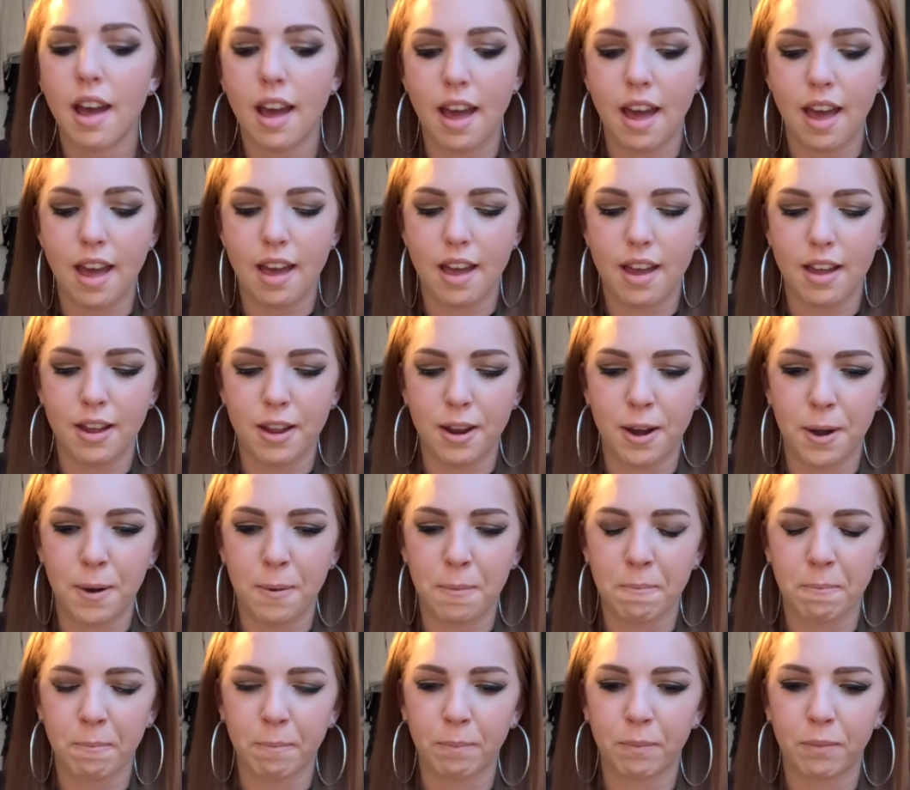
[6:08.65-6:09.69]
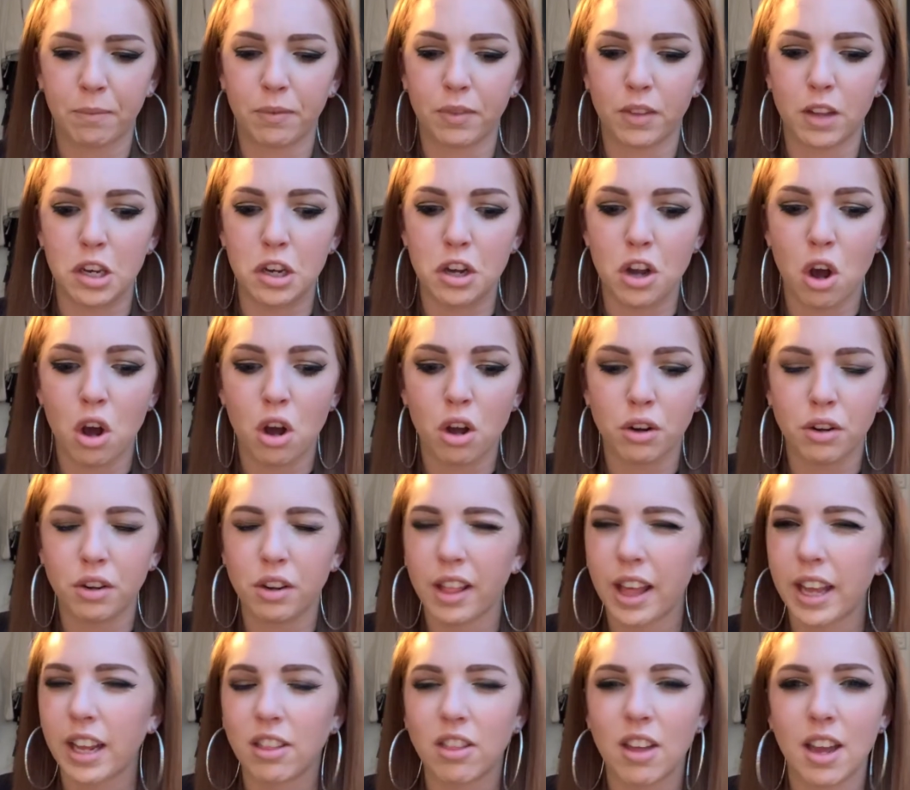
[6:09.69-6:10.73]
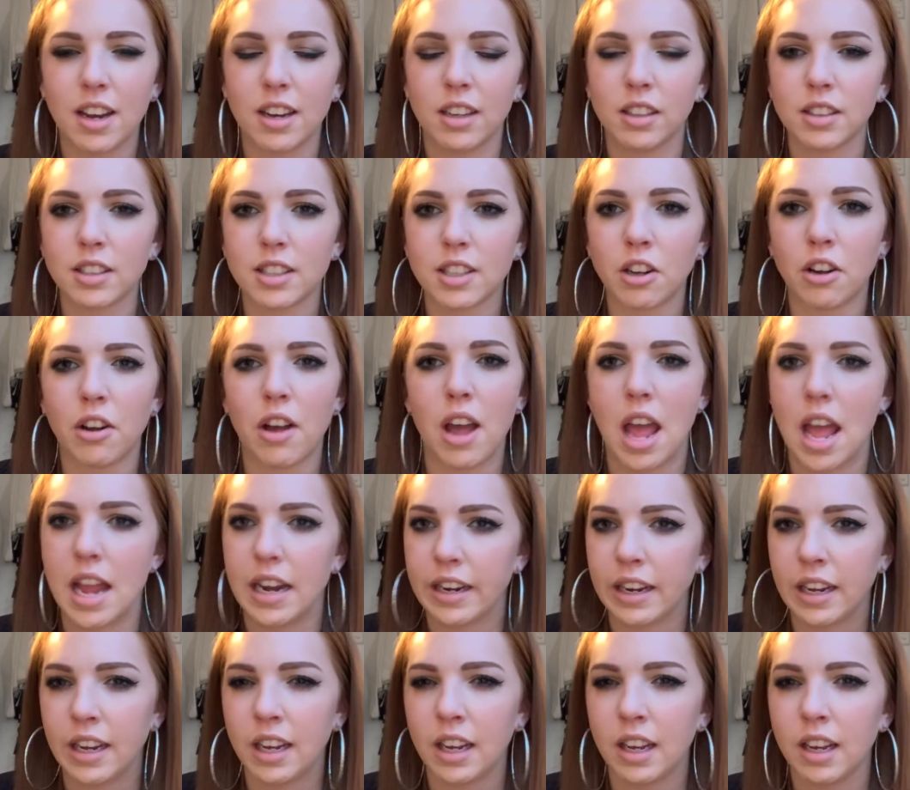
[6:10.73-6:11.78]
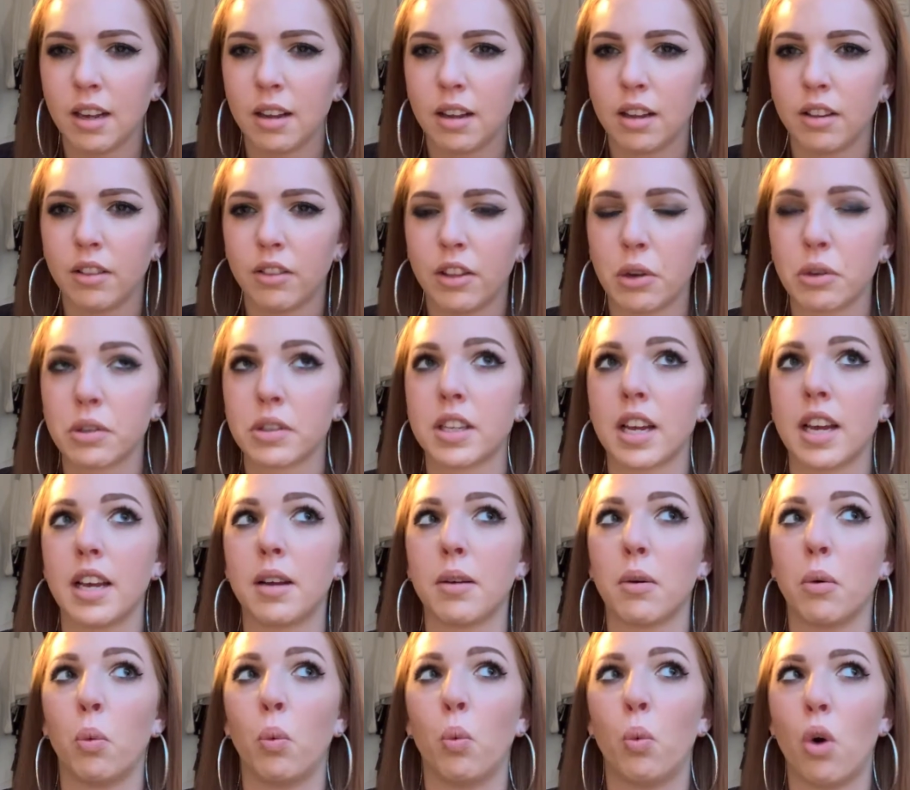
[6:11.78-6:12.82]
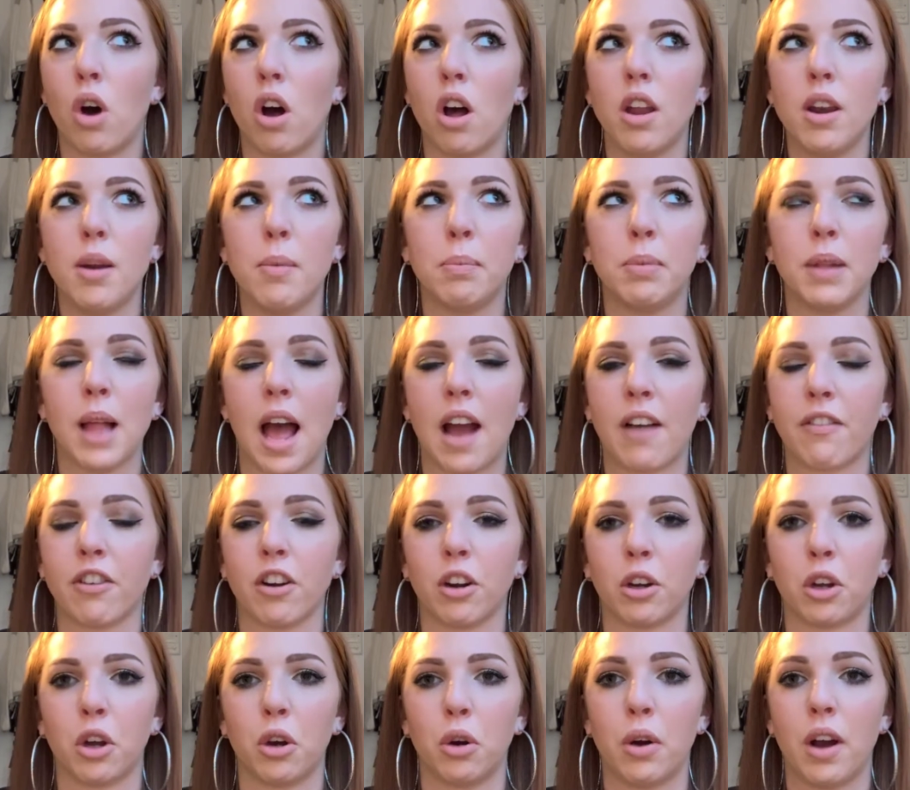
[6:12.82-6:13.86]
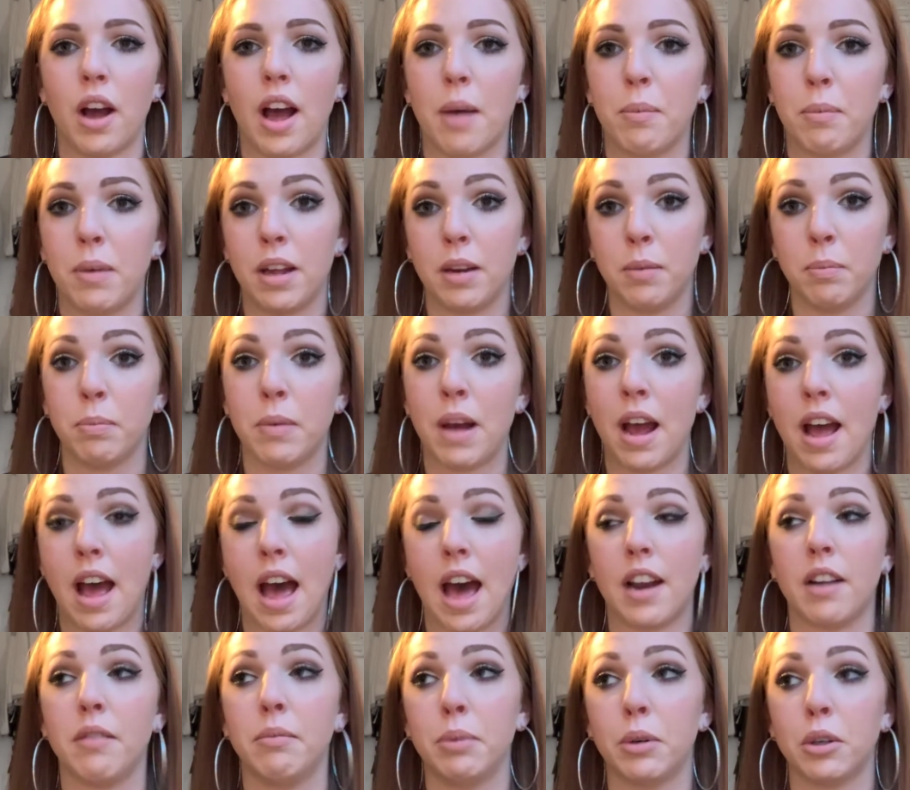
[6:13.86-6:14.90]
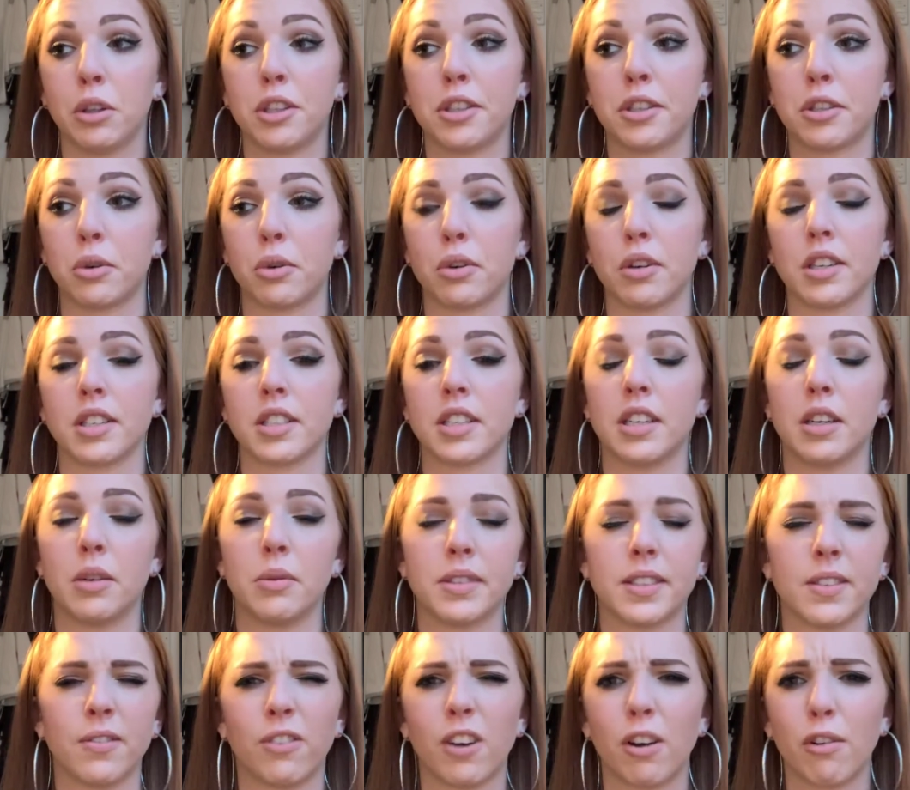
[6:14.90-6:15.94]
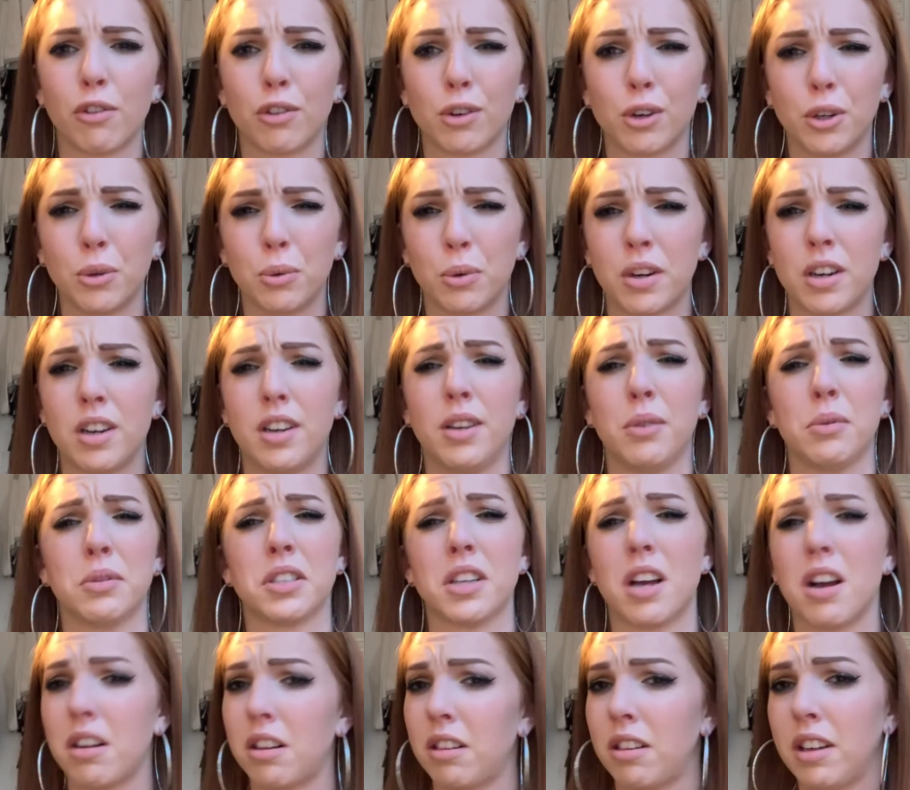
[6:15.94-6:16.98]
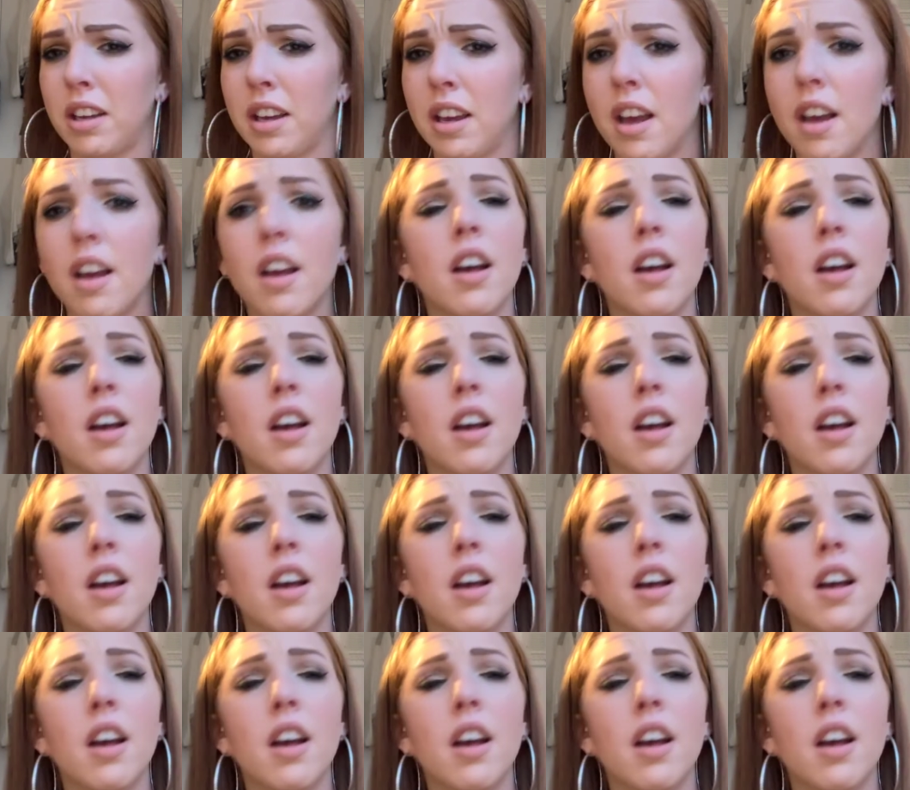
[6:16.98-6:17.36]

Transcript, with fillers: And no, like they didn't sell any there was like one black fur coat in out of both stores and it was in Forever 21 and it was ugly.